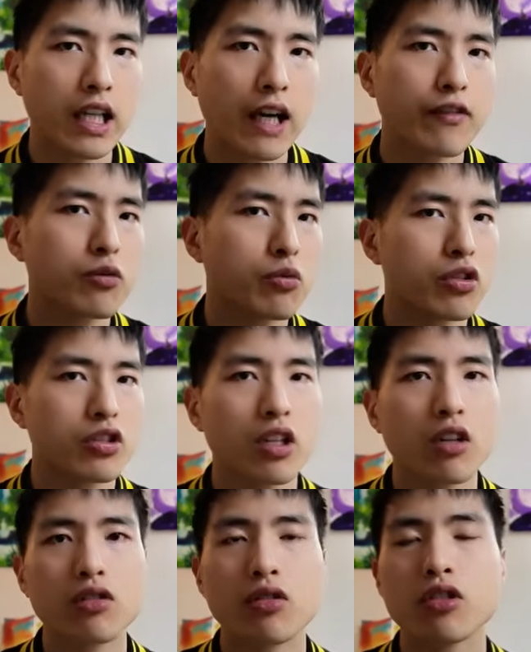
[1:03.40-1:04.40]
And afterwards, I
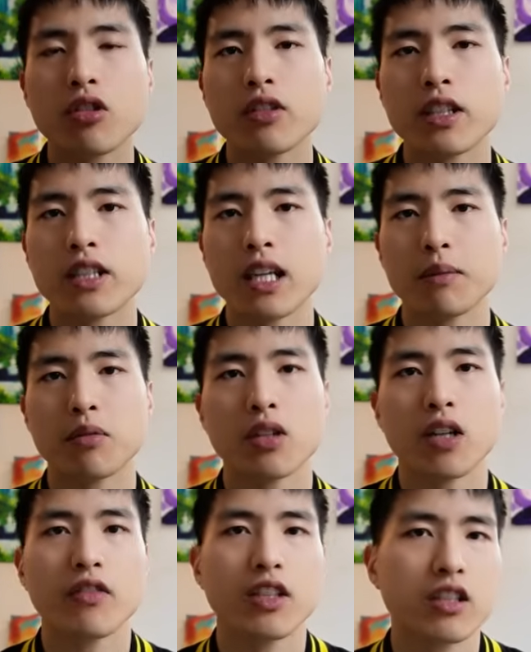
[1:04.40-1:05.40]
also show an example
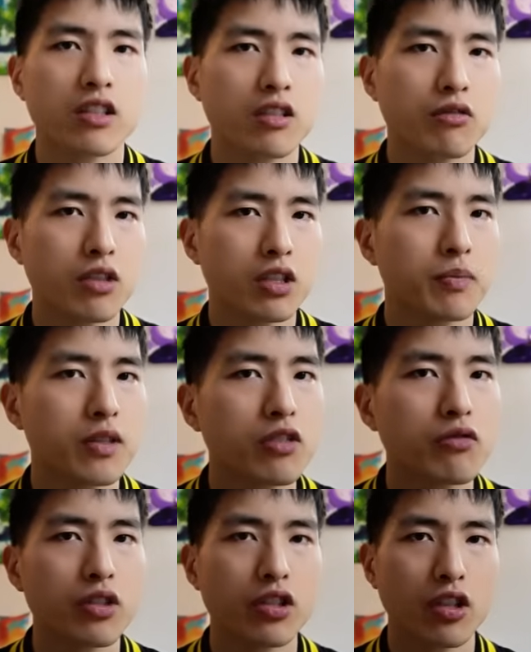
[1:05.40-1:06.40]
of this Christmas
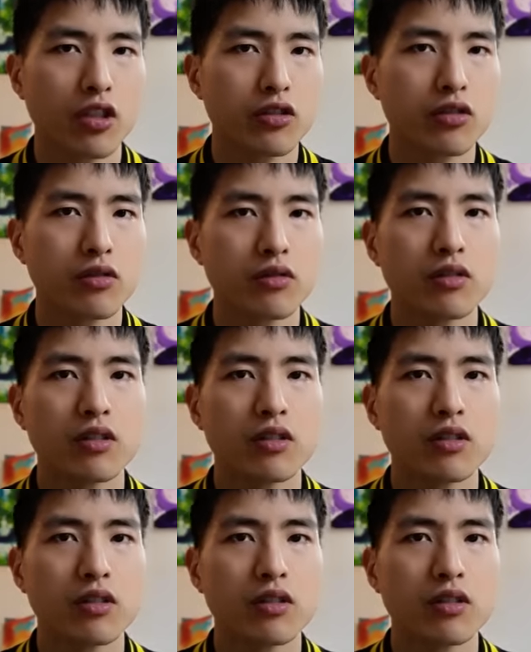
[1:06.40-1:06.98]
Grinch cartoon.